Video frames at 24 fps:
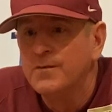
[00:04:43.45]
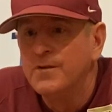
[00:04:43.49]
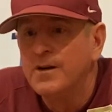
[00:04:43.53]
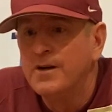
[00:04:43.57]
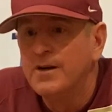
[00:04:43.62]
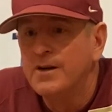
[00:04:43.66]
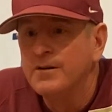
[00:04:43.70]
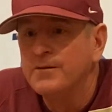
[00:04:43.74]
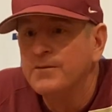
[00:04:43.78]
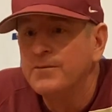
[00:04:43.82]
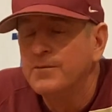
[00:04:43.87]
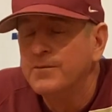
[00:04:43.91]

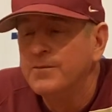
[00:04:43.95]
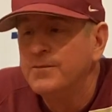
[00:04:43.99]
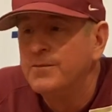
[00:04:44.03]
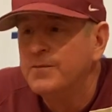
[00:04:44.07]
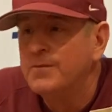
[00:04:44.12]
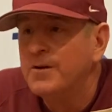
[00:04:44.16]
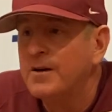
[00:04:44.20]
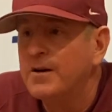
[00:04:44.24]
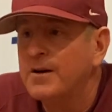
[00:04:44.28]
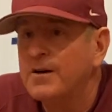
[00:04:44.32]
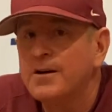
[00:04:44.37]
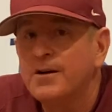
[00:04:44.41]
Very,
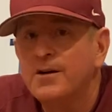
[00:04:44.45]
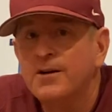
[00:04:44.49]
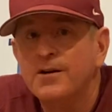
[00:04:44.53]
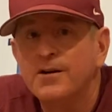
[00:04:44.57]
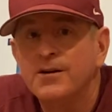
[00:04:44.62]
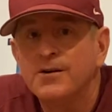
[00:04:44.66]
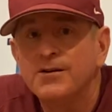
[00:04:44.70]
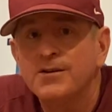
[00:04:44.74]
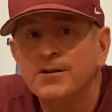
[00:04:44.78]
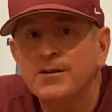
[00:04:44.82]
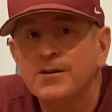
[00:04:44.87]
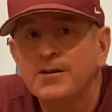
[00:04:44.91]
very
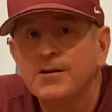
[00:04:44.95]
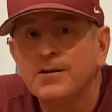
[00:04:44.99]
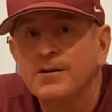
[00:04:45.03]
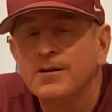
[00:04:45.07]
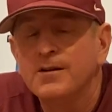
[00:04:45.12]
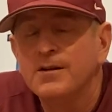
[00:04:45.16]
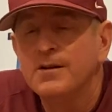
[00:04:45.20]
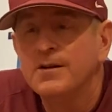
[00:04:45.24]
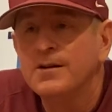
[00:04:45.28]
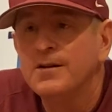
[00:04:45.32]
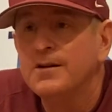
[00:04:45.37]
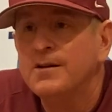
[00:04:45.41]
encouraging.
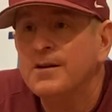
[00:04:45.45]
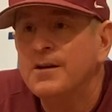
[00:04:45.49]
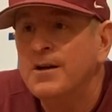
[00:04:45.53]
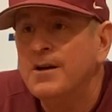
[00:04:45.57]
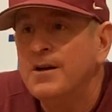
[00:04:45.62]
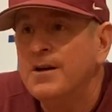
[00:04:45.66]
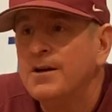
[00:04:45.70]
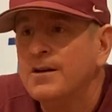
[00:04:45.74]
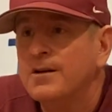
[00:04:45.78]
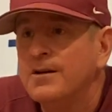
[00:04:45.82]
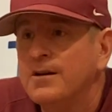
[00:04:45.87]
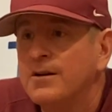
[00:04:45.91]

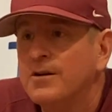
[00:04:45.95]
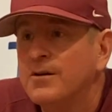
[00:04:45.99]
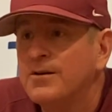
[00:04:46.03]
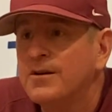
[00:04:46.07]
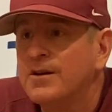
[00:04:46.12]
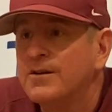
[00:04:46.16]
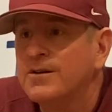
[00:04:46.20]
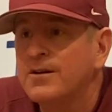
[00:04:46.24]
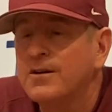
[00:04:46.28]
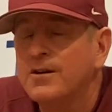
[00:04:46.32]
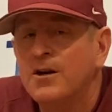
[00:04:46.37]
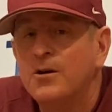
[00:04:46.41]
And, it
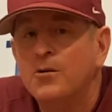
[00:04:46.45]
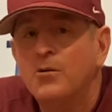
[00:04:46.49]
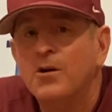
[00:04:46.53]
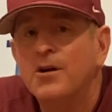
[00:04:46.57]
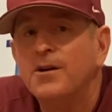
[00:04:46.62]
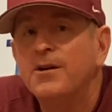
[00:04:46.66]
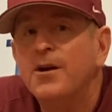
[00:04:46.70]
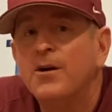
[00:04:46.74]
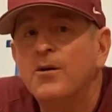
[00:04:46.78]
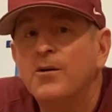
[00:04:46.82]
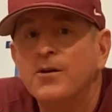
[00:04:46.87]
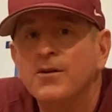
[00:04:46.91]
doesn't go
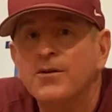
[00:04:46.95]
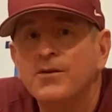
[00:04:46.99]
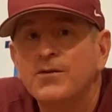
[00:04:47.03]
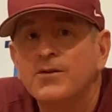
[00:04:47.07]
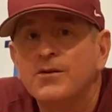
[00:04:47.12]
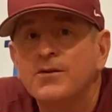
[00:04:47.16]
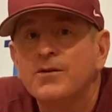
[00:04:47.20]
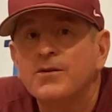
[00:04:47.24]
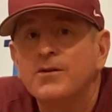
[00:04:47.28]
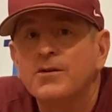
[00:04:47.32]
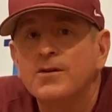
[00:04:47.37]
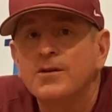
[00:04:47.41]

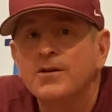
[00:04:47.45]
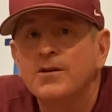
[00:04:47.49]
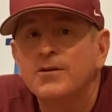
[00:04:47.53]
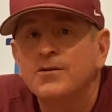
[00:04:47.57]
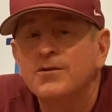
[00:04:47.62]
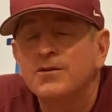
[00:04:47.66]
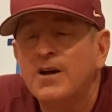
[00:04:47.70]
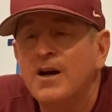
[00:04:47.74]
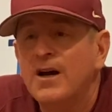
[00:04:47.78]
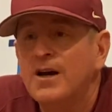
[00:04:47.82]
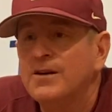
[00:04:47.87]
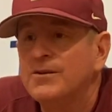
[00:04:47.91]
unnoticed.
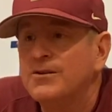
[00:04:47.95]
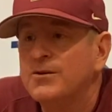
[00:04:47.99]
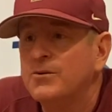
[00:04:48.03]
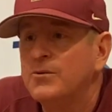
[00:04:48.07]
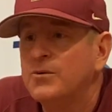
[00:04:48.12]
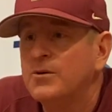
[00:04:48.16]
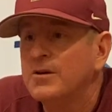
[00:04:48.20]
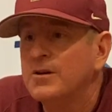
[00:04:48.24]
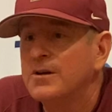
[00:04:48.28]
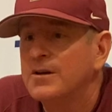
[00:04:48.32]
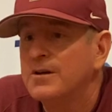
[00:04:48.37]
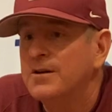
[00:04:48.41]
Those guys are
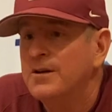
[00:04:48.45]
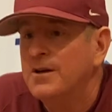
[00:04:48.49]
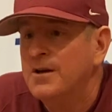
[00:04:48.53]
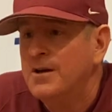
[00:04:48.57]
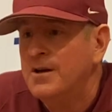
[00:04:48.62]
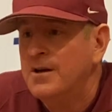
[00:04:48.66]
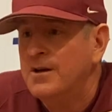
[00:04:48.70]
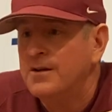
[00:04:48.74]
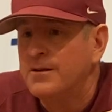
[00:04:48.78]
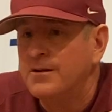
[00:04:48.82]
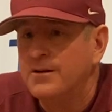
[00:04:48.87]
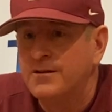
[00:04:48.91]
really,
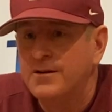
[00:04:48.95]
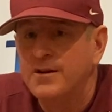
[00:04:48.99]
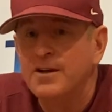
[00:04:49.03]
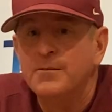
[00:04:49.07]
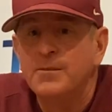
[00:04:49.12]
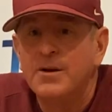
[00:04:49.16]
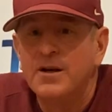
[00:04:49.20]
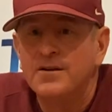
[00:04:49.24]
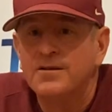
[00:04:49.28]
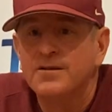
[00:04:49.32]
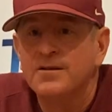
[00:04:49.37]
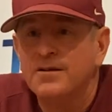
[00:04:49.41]
their
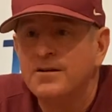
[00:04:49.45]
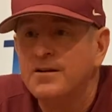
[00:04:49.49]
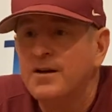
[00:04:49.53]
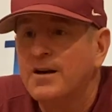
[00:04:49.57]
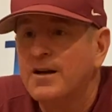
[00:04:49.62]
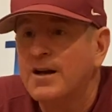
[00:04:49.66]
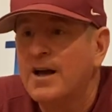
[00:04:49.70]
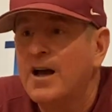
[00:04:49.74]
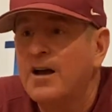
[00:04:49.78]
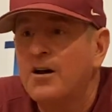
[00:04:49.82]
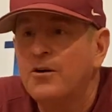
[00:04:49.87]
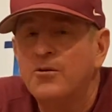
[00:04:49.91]
teammates in the
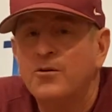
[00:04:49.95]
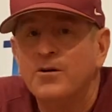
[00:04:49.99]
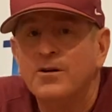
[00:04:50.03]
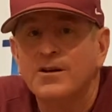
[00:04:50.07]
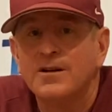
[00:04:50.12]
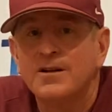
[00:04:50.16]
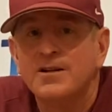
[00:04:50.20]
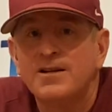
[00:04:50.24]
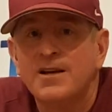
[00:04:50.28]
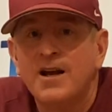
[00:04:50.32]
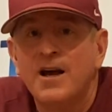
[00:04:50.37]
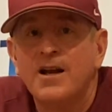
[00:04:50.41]
dugout are
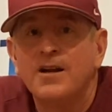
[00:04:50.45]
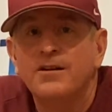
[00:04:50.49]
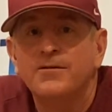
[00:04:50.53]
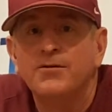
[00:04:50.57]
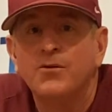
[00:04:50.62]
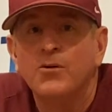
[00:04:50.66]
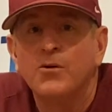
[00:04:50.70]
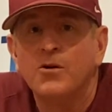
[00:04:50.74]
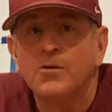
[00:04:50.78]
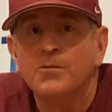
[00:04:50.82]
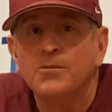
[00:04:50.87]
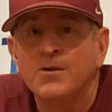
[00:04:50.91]
really excited for
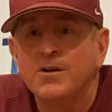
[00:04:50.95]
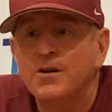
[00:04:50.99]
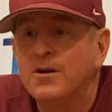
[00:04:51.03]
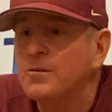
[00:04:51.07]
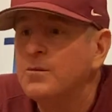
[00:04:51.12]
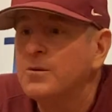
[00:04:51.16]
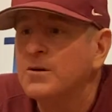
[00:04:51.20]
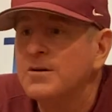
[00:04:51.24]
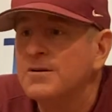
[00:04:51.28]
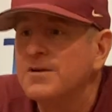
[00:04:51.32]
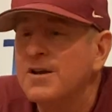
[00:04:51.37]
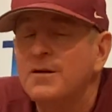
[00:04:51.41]

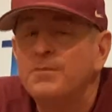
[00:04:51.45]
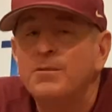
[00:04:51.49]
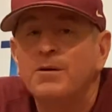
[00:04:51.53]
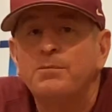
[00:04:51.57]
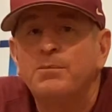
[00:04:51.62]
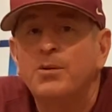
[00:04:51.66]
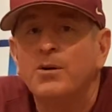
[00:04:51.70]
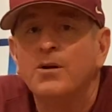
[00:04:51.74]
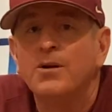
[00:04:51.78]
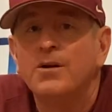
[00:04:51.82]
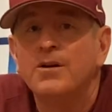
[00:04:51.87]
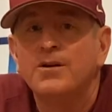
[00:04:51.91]
them, because they've
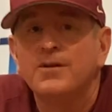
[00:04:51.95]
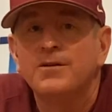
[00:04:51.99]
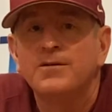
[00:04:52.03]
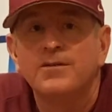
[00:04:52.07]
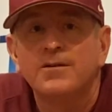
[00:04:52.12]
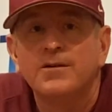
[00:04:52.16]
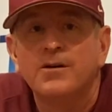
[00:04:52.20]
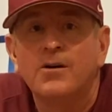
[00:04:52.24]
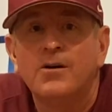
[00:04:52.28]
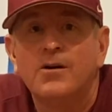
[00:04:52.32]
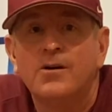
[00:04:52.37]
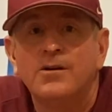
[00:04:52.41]
been pulling
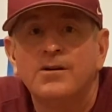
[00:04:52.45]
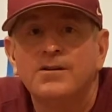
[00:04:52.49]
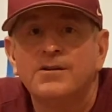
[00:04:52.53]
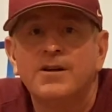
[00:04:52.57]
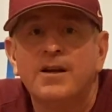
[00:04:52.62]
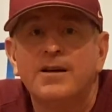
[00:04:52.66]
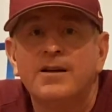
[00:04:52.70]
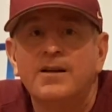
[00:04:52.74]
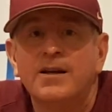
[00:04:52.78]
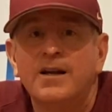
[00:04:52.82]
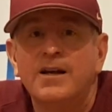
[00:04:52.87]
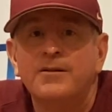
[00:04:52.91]
hard as
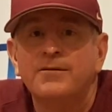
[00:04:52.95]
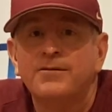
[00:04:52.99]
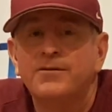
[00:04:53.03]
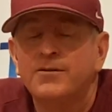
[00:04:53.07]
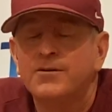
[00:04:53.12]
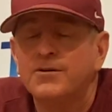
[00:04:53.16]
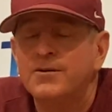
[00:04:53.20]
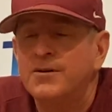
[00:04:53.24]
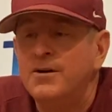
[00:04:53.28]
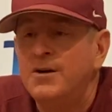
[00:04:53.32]
they can for